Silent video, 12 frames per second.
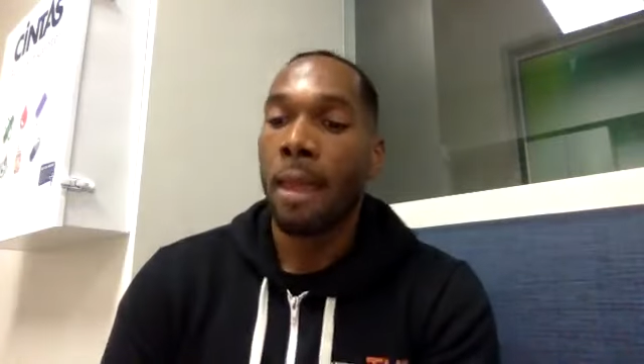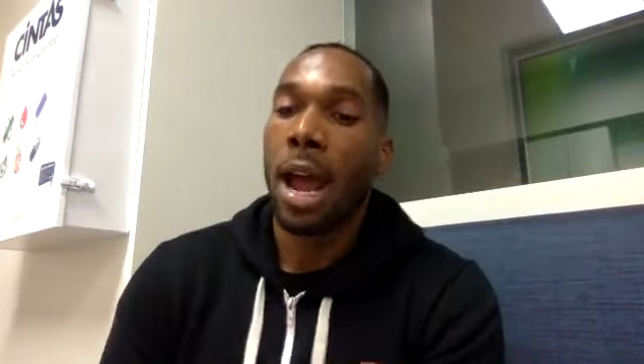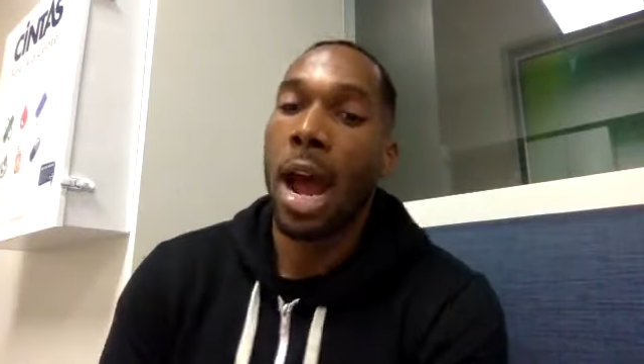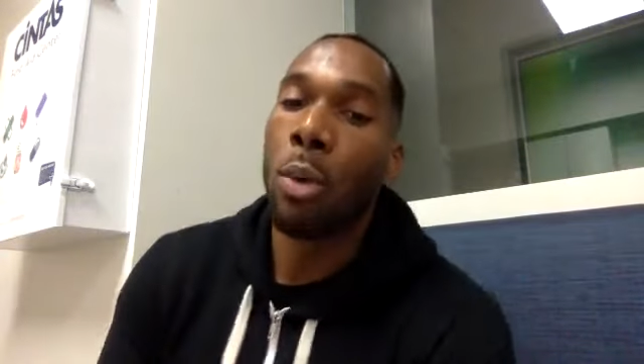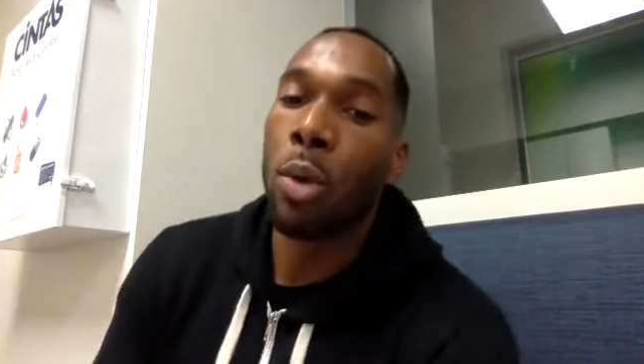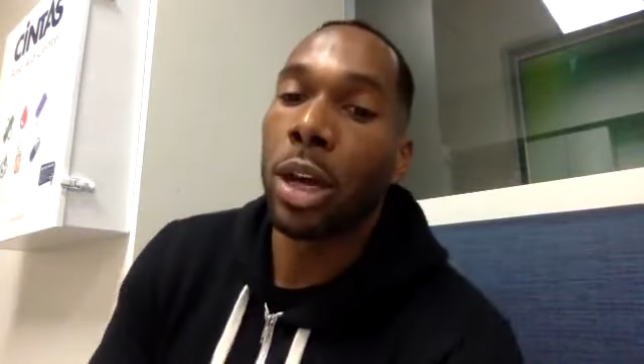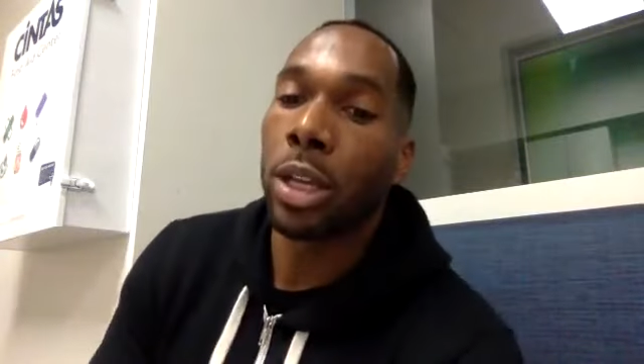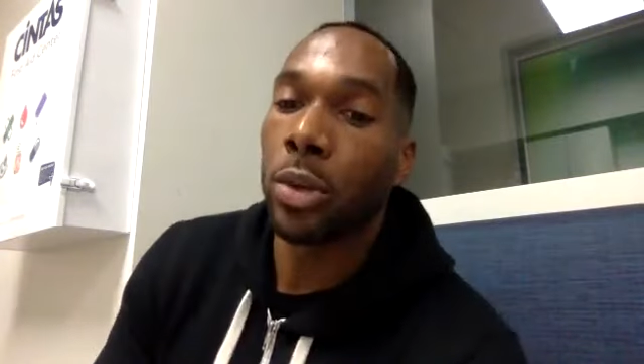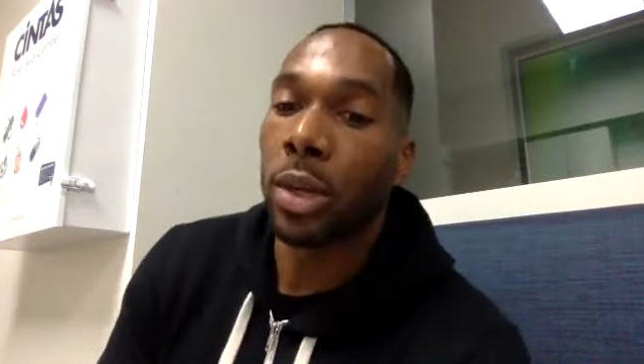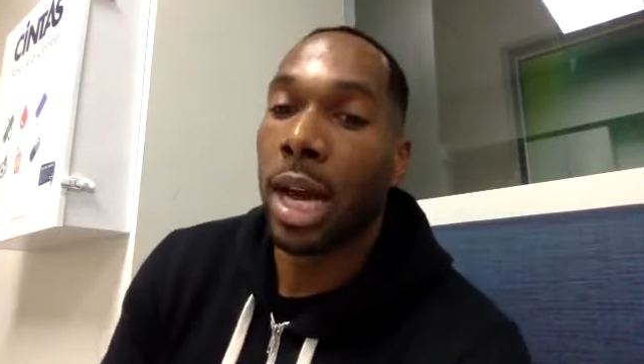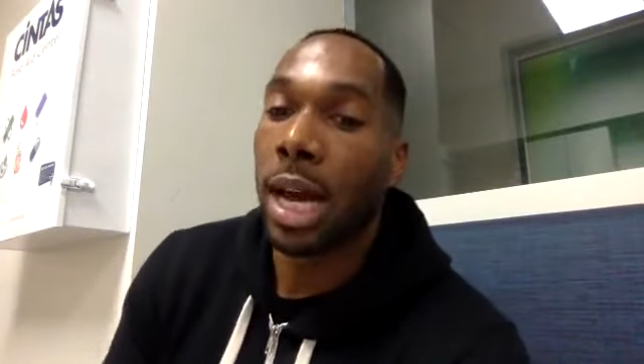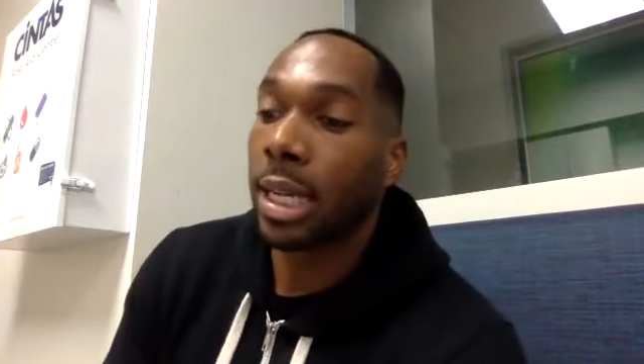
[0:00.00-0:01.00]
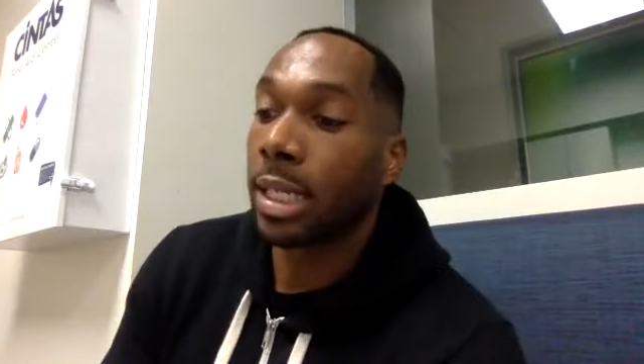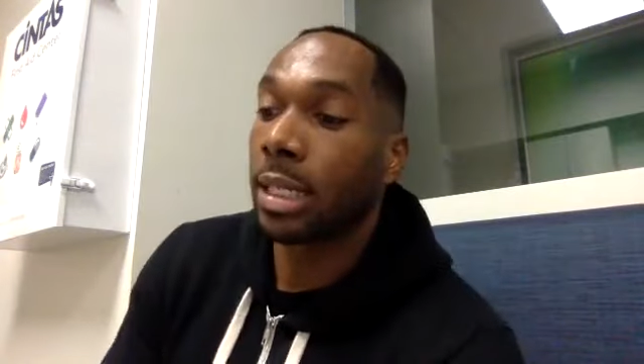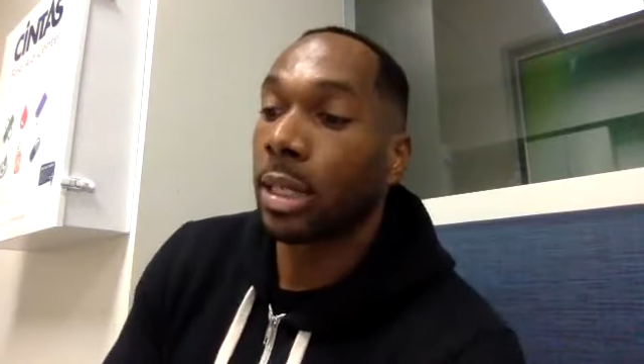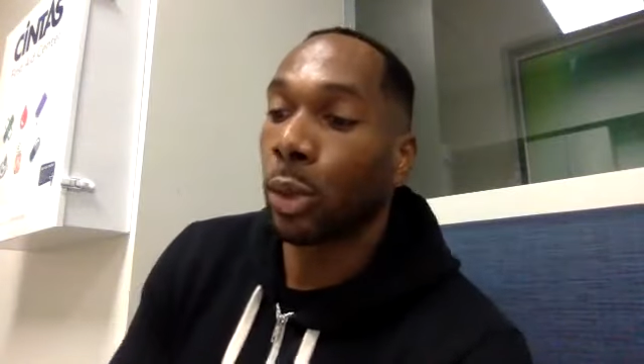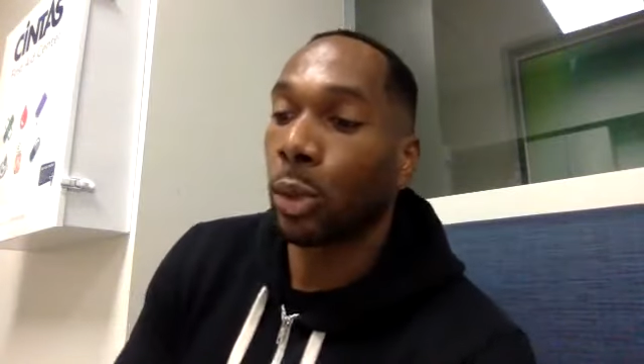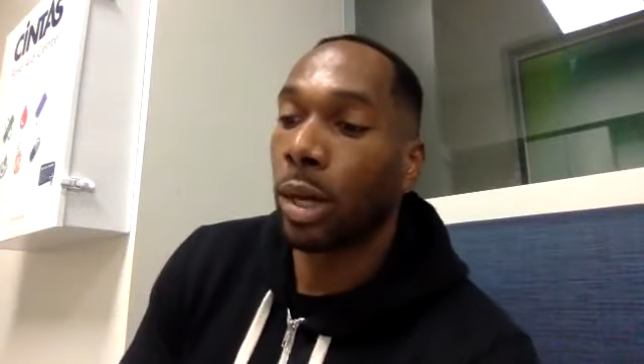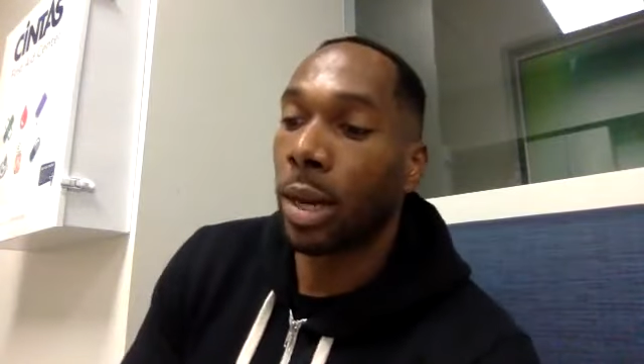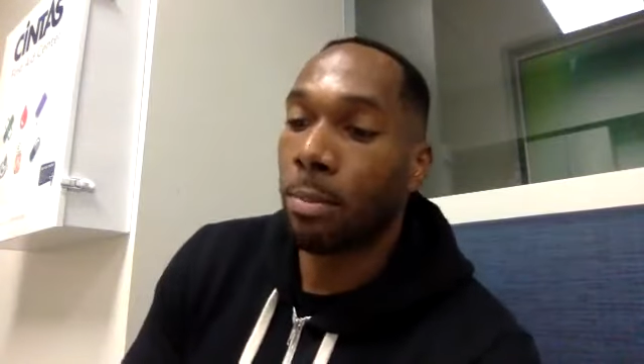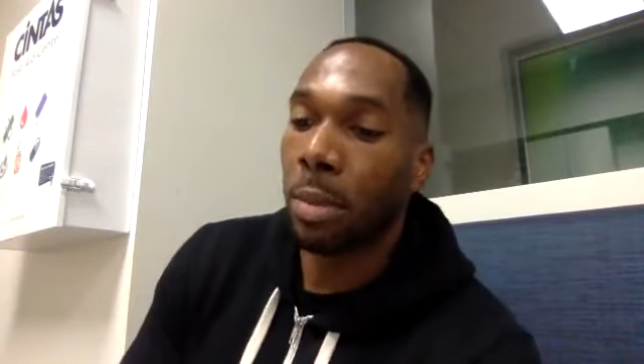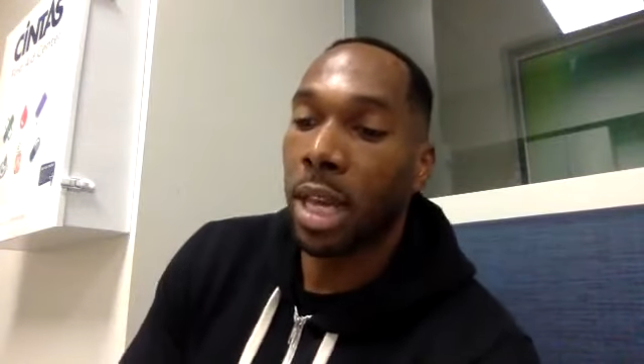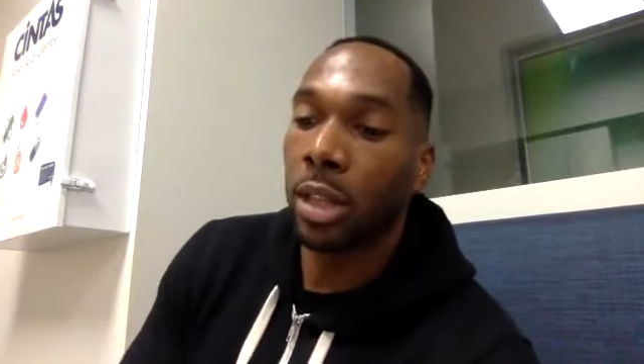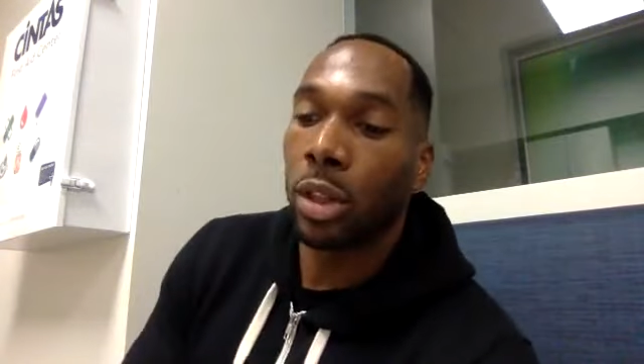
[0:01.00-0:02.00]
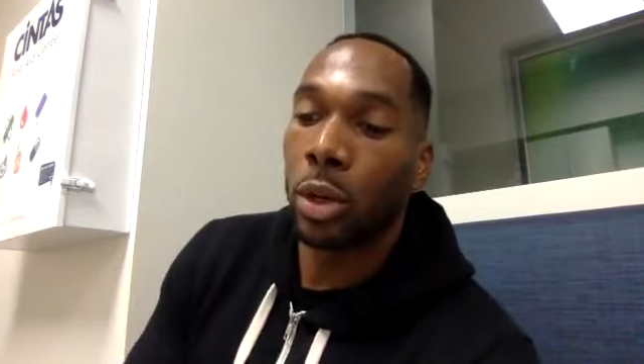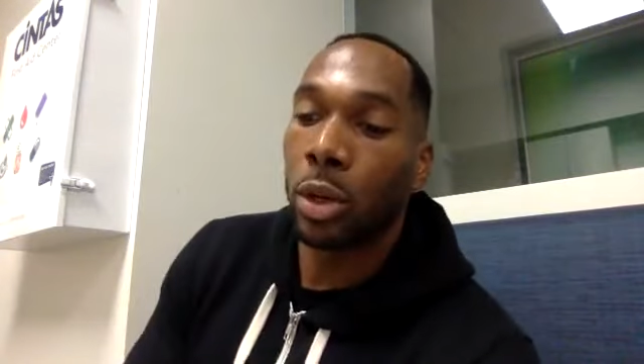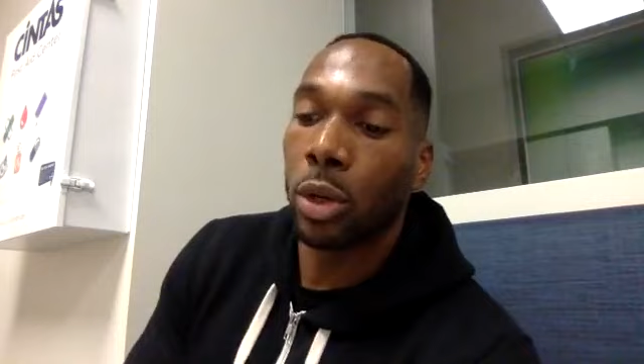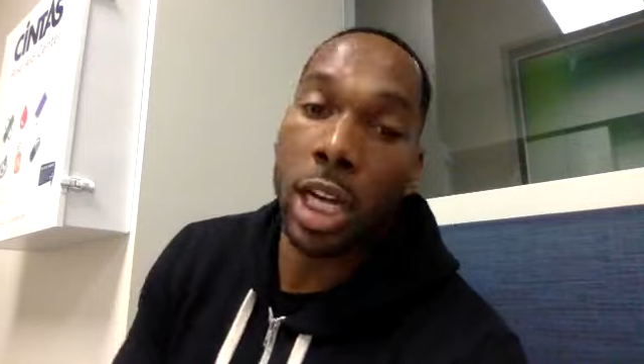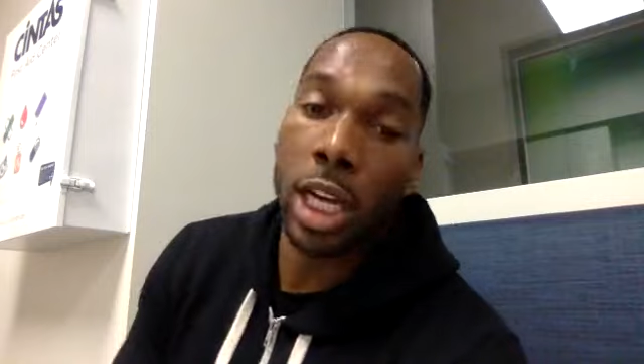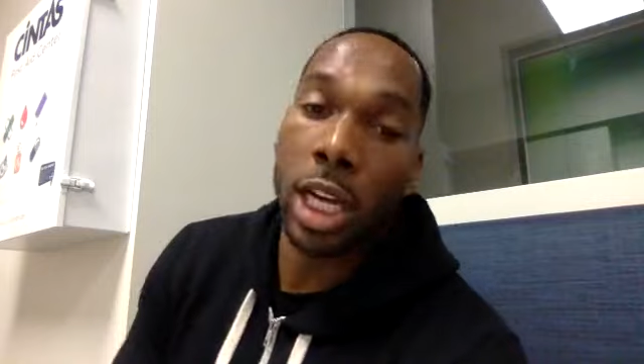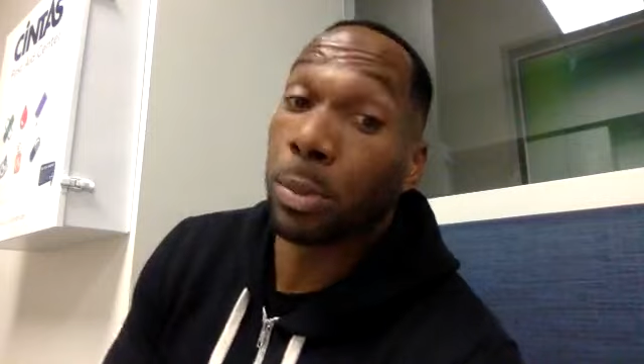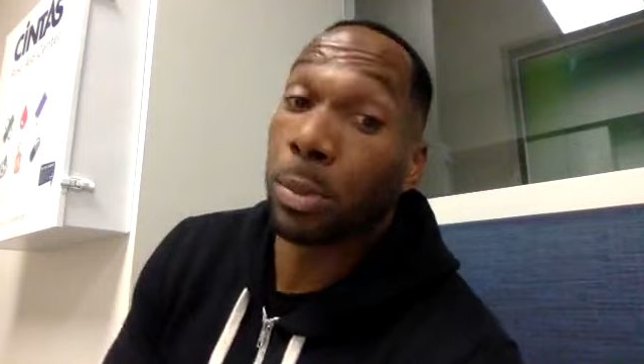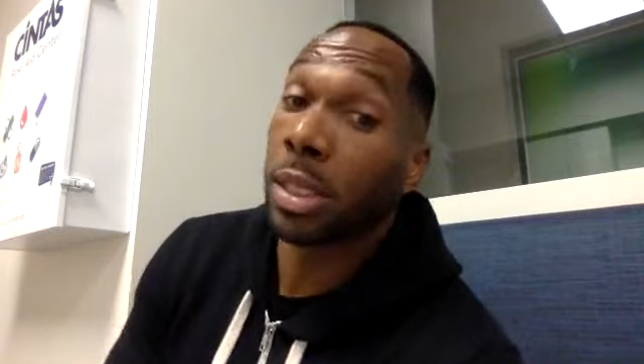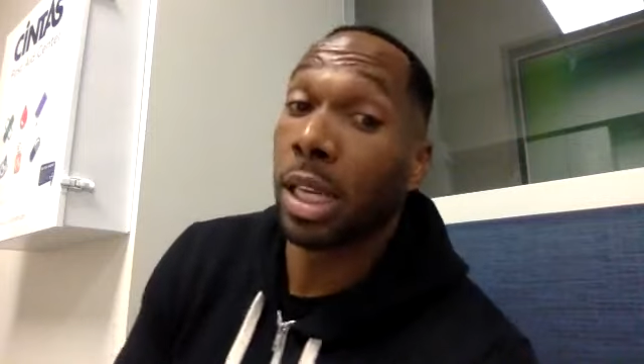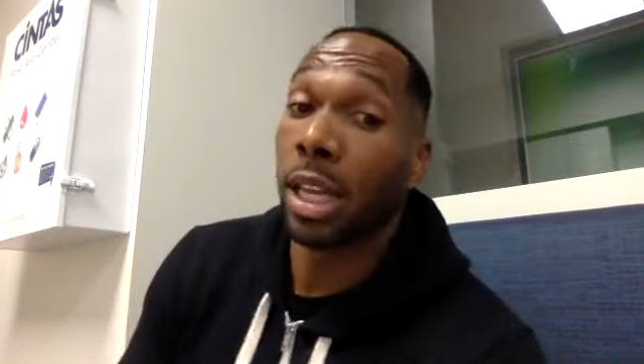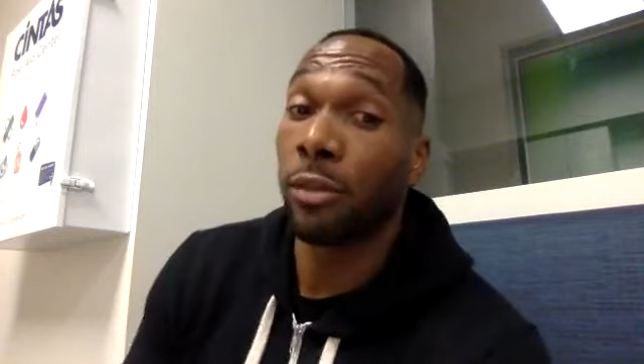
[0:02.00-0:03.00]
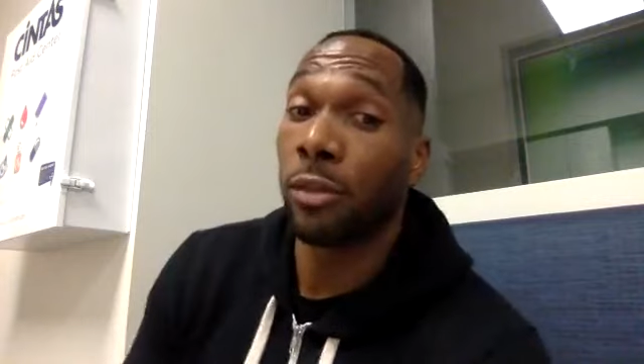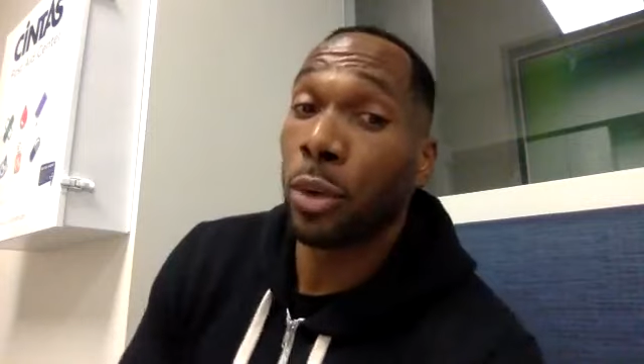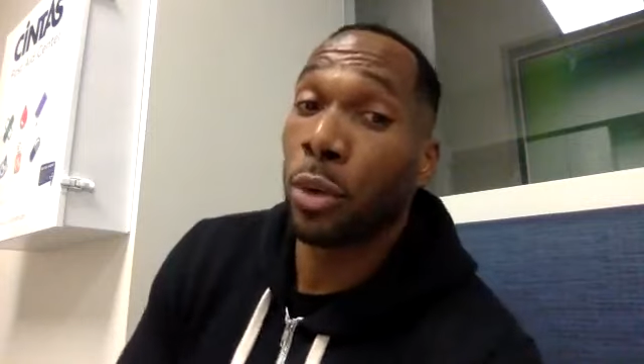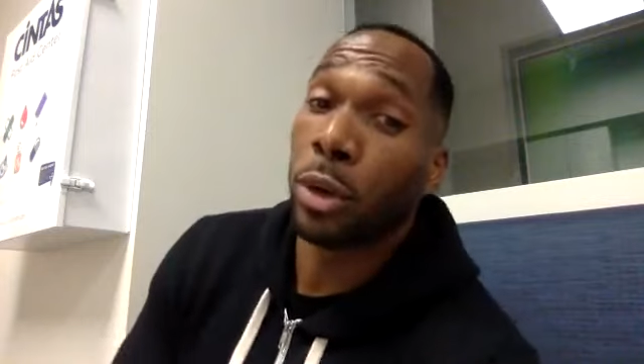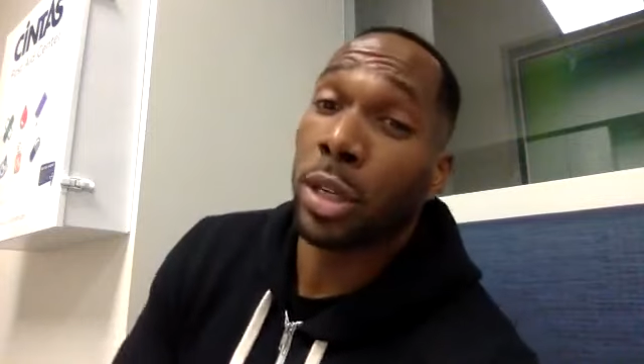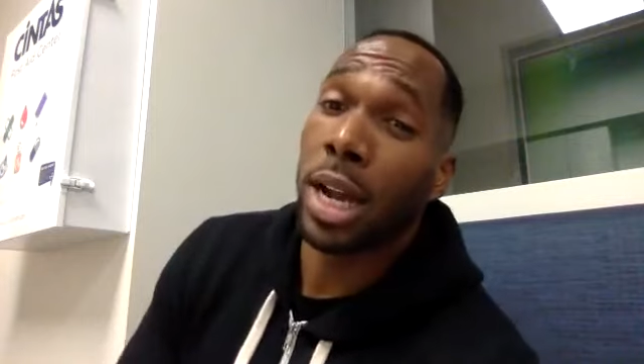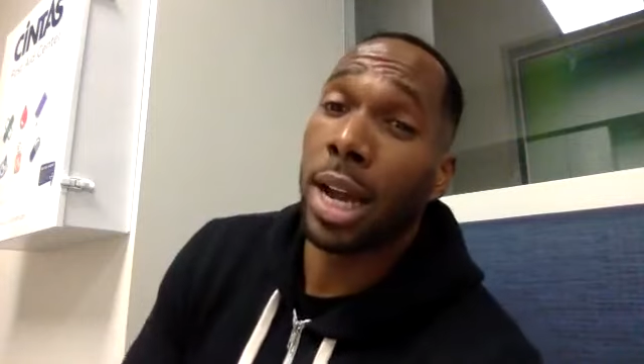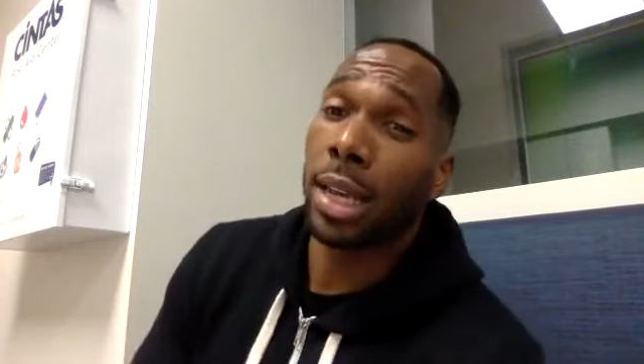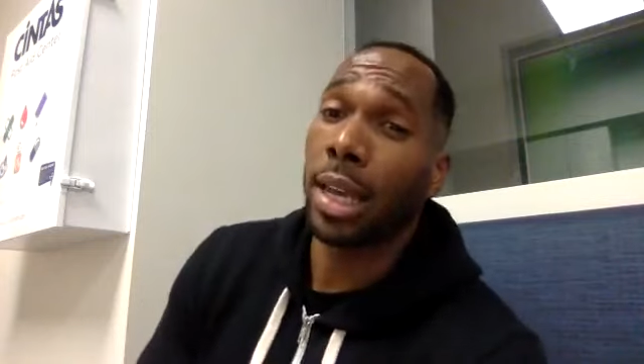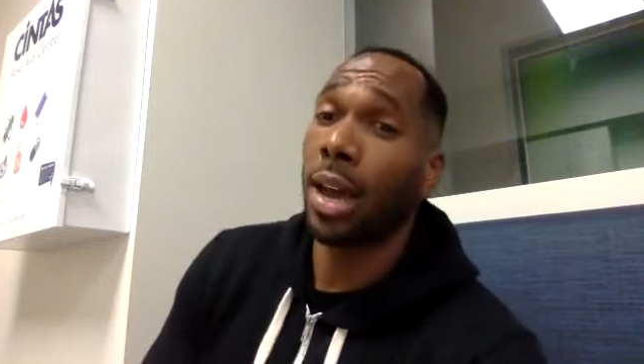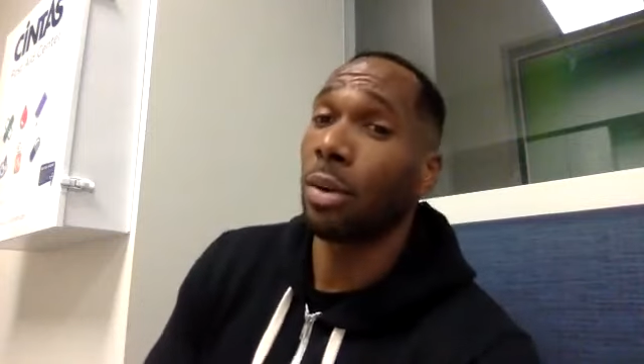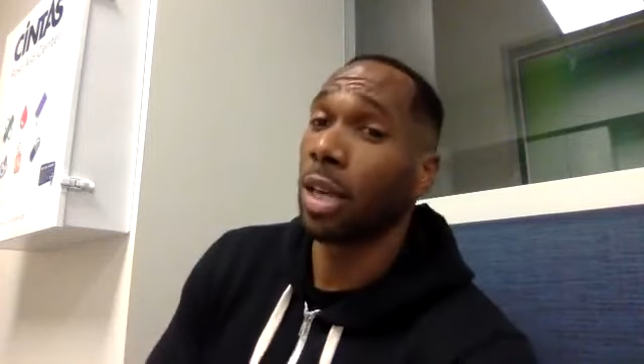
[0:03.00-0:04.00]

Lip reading: I want you guys to make those adjustments if you are dying out.